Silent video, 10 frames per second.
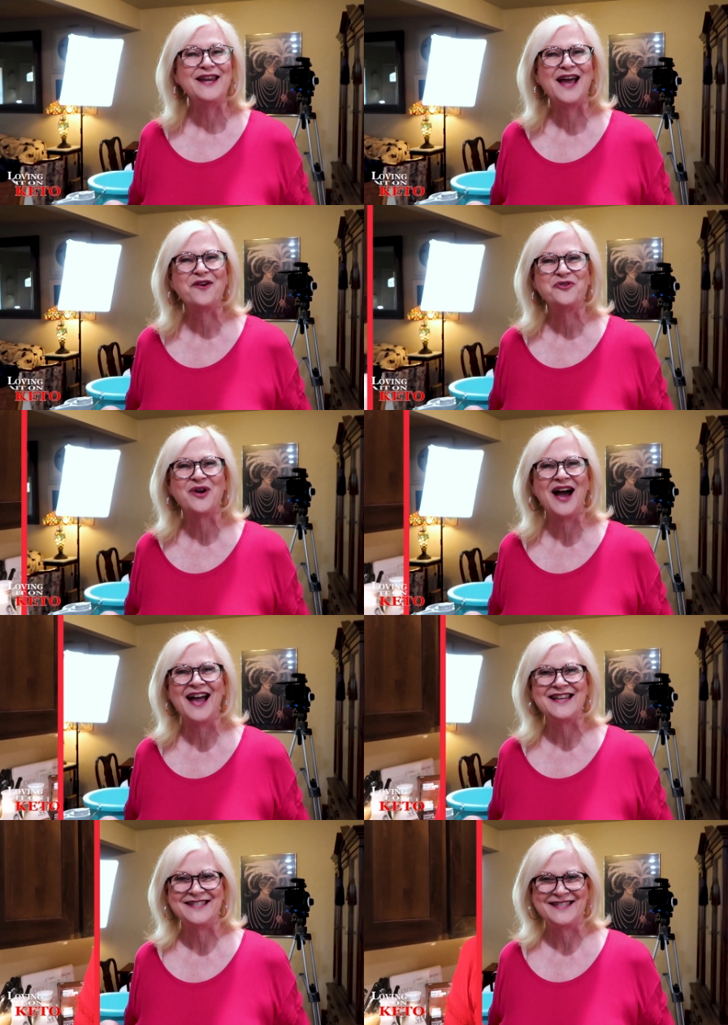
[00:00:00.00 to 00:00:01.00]
eat now, you
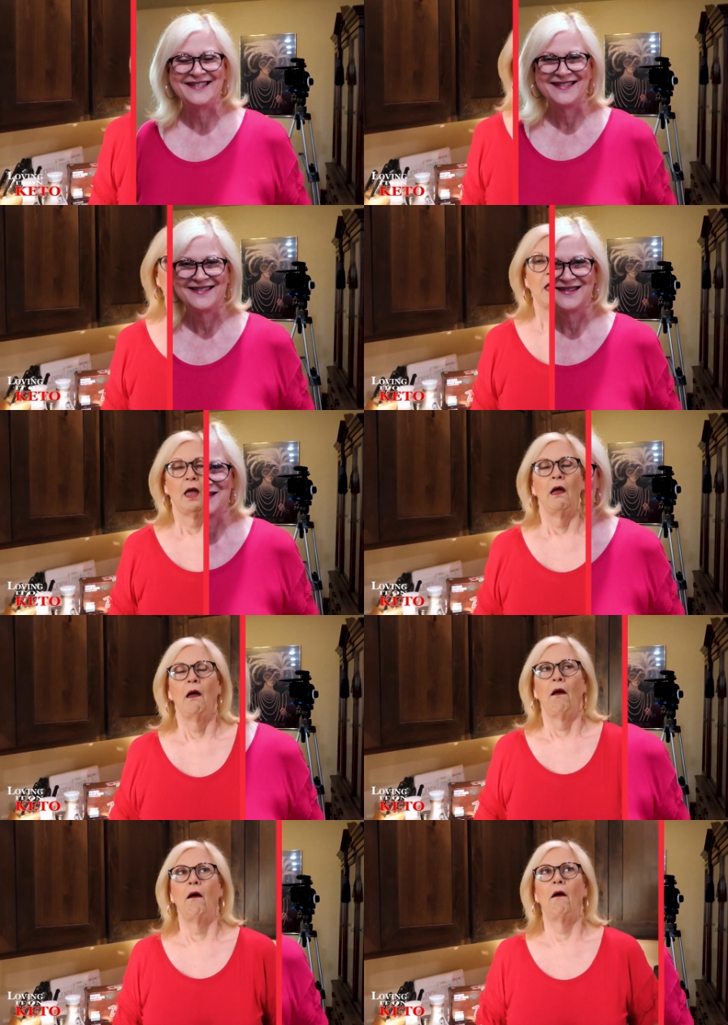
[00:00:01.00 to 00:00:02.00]
guys.
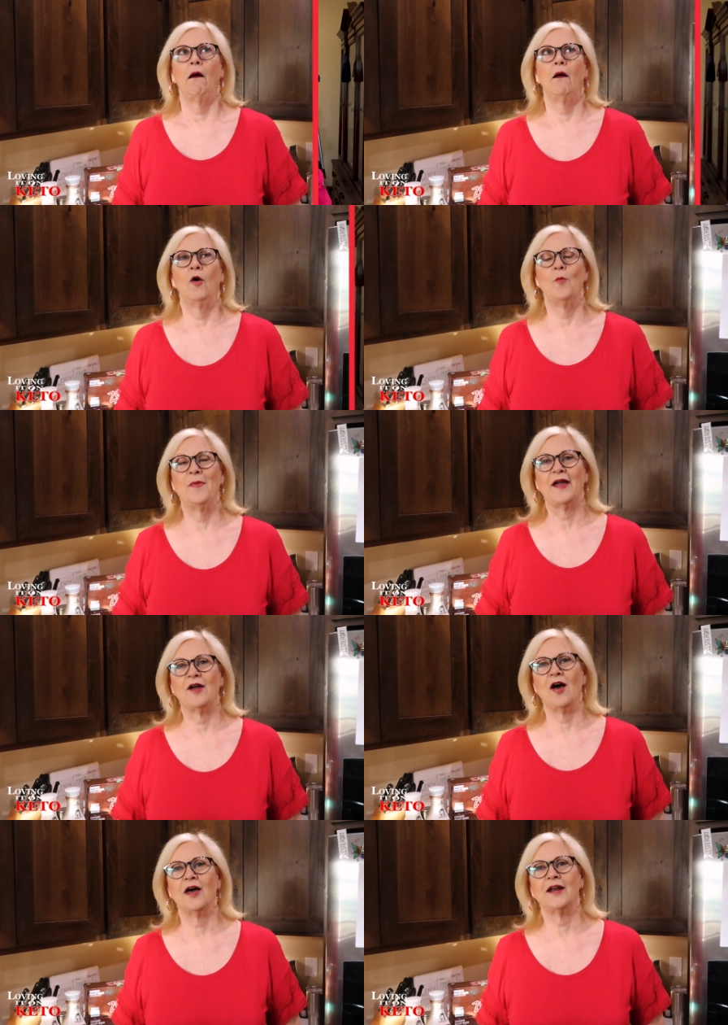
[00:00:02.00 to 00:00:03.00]
Oh my
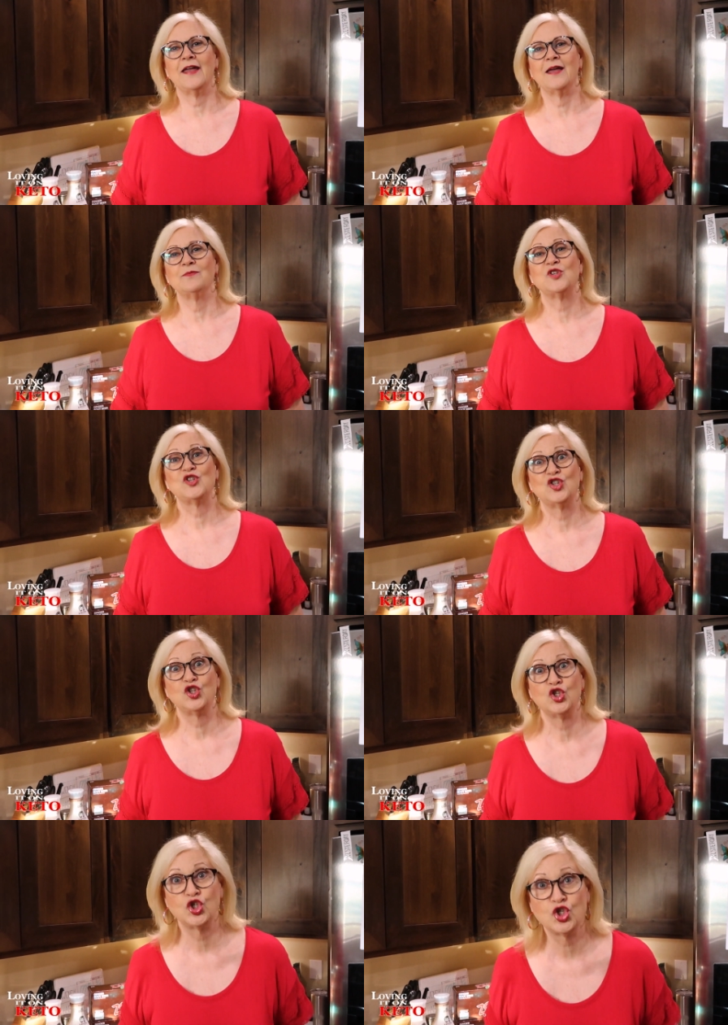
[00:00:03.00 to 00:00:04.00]
God, I am
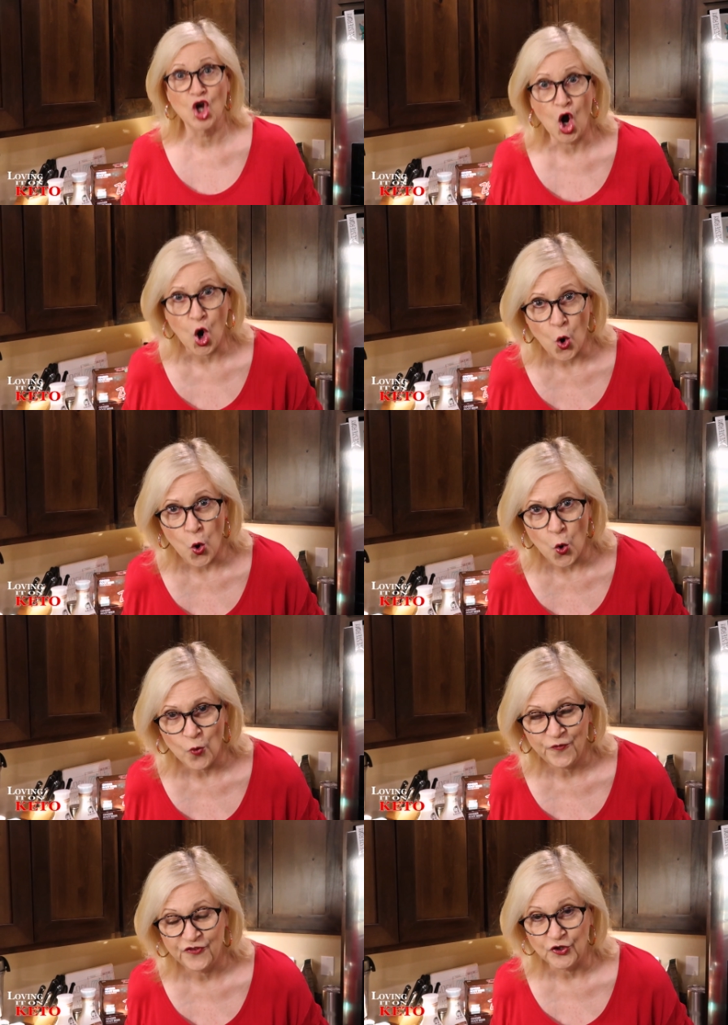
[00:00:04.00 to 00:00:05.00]

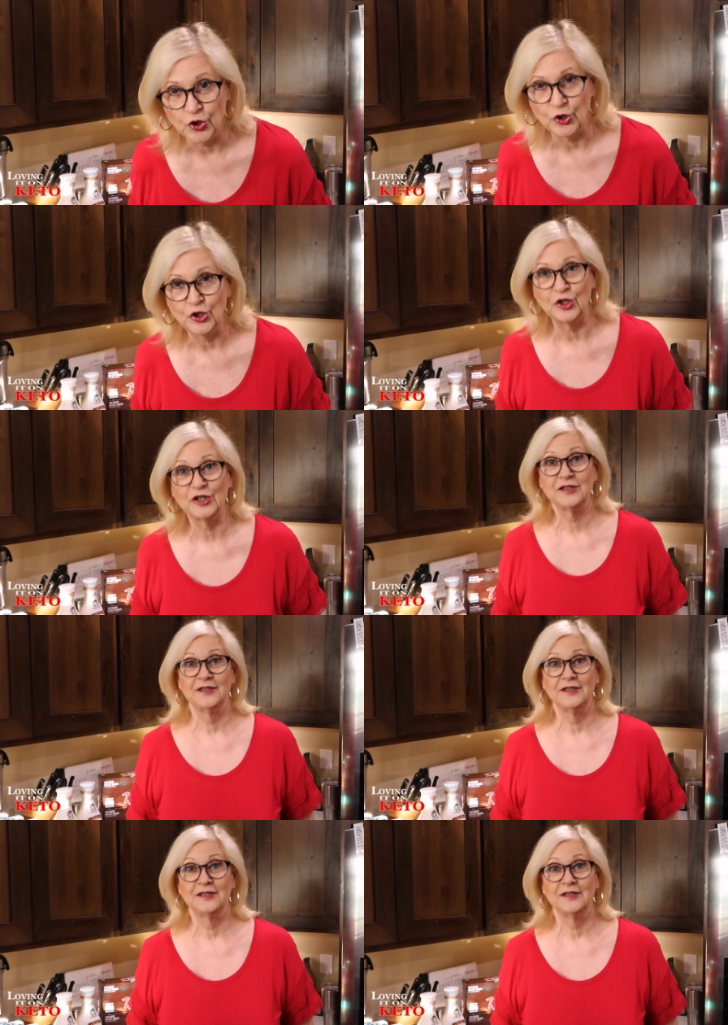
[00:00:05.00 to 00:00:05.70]
so full.